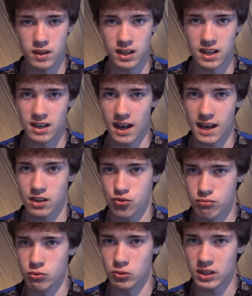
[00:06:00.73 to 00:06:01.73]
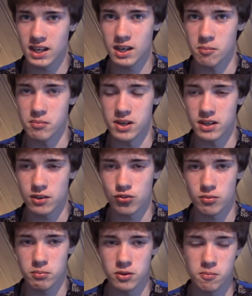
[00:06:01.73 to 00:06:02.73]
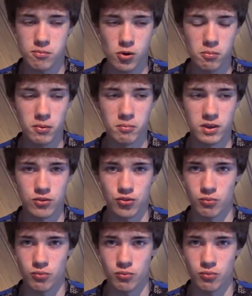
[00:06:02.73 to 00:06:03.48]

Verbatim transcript: in actual gigabytes, but the problem is